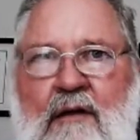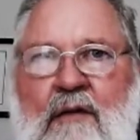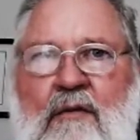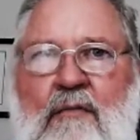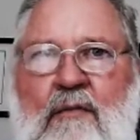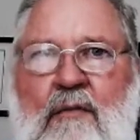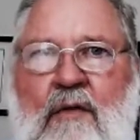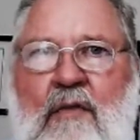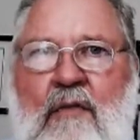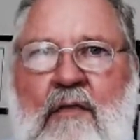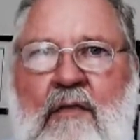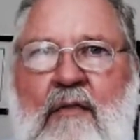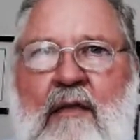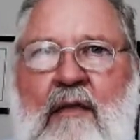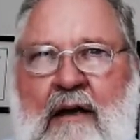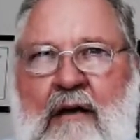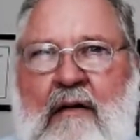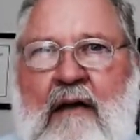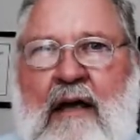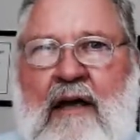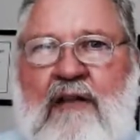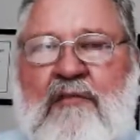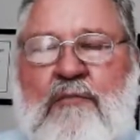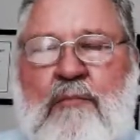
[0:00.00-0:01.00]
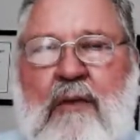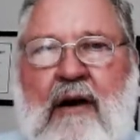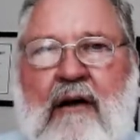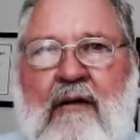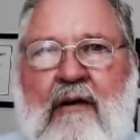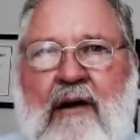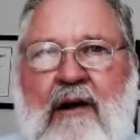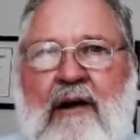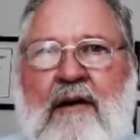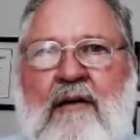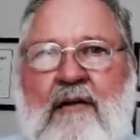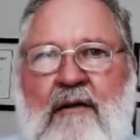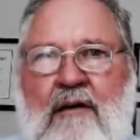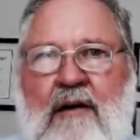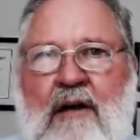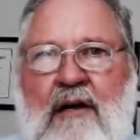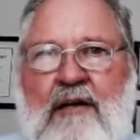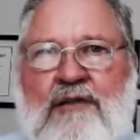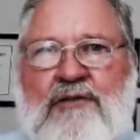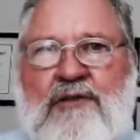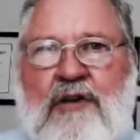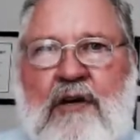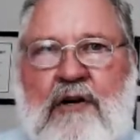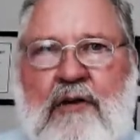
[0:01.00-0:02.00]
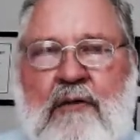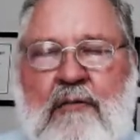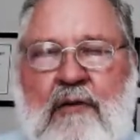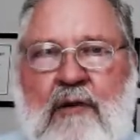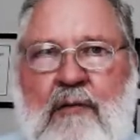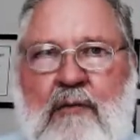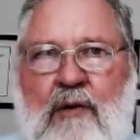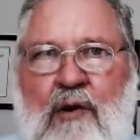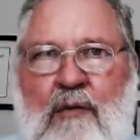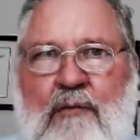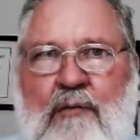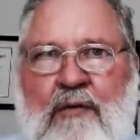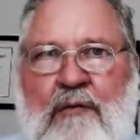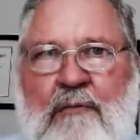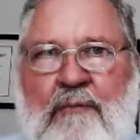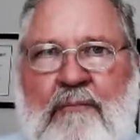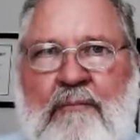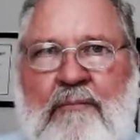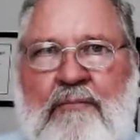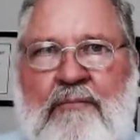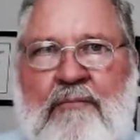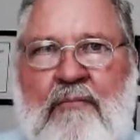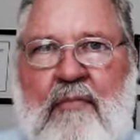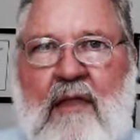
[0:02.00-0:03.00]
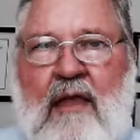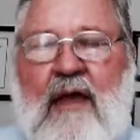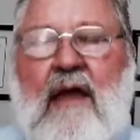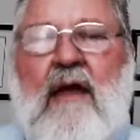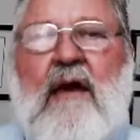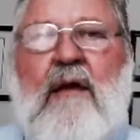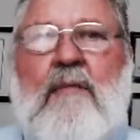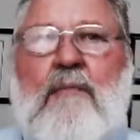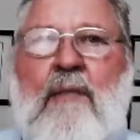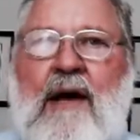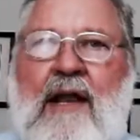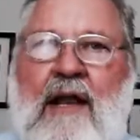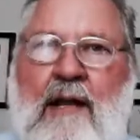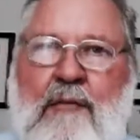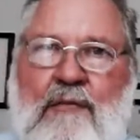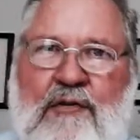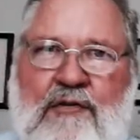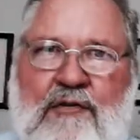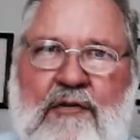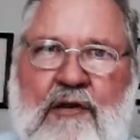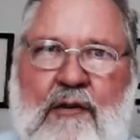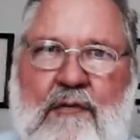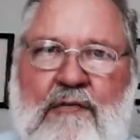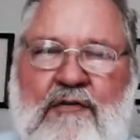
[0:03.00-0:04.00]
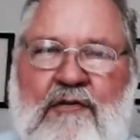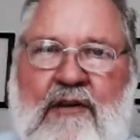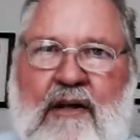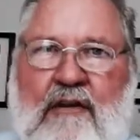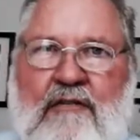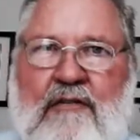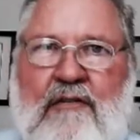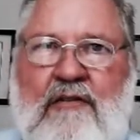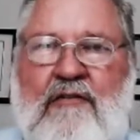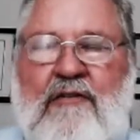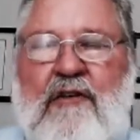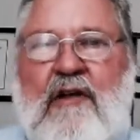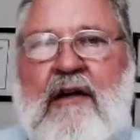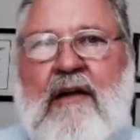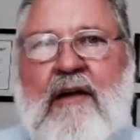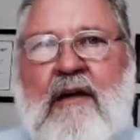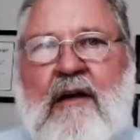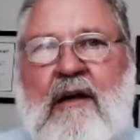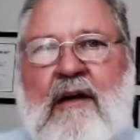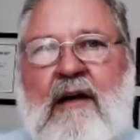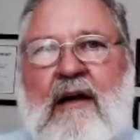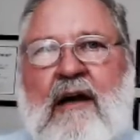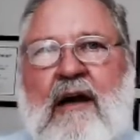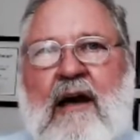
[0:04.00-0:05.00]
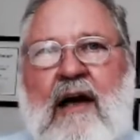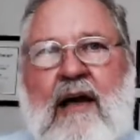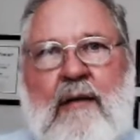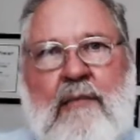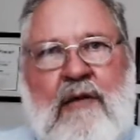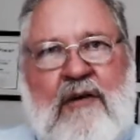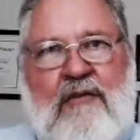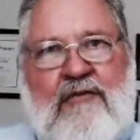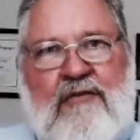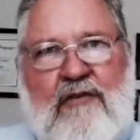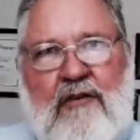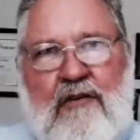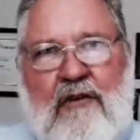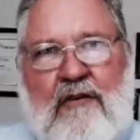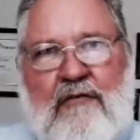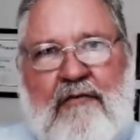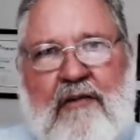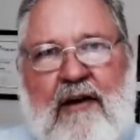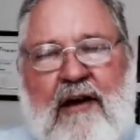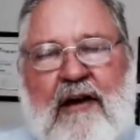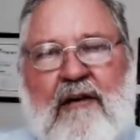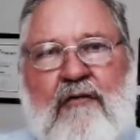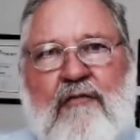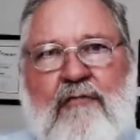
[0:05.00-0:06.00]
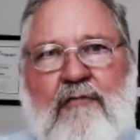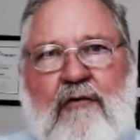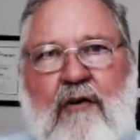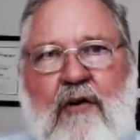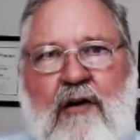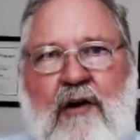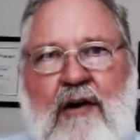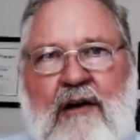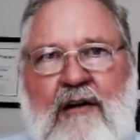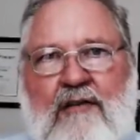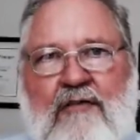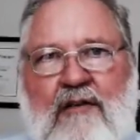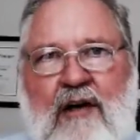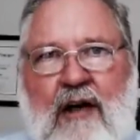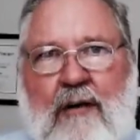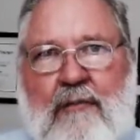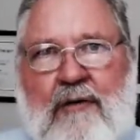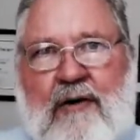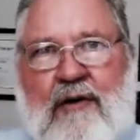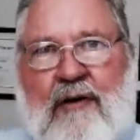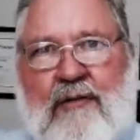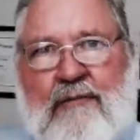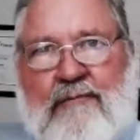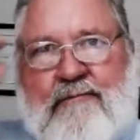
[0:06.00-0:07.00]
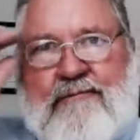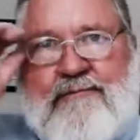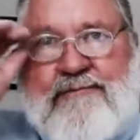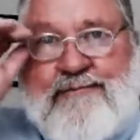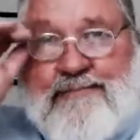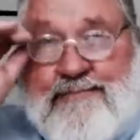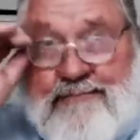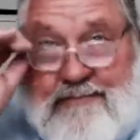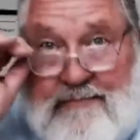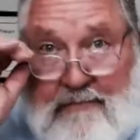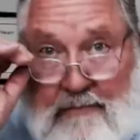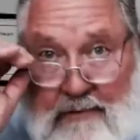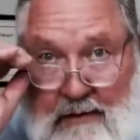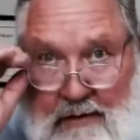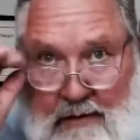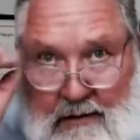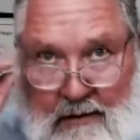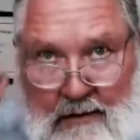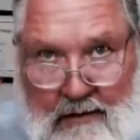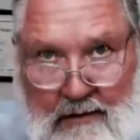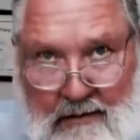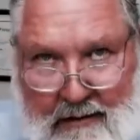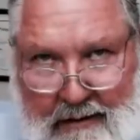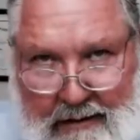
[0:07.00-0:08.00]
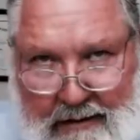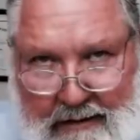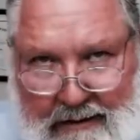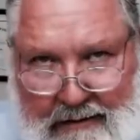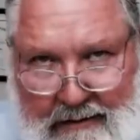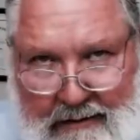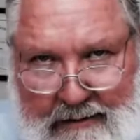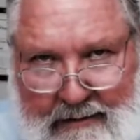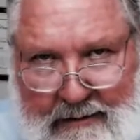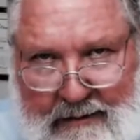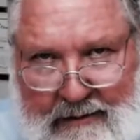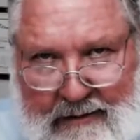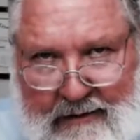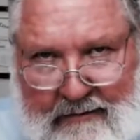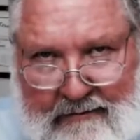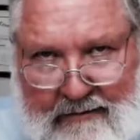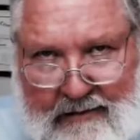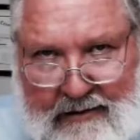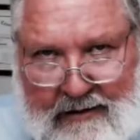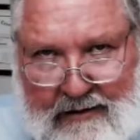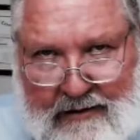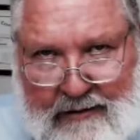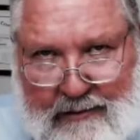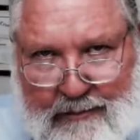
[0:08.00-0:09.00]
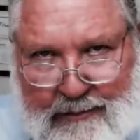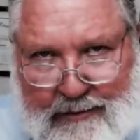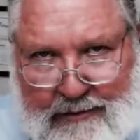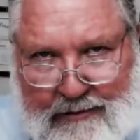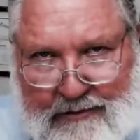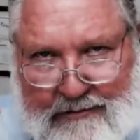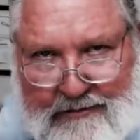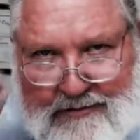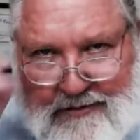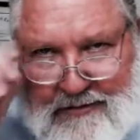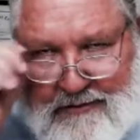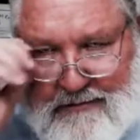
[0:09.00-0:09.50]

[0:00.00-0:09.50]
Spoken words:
That has bearing. I'll show you in a moment. My name is Tim Stephenson. I am a certified fraud examiner, not a video producer,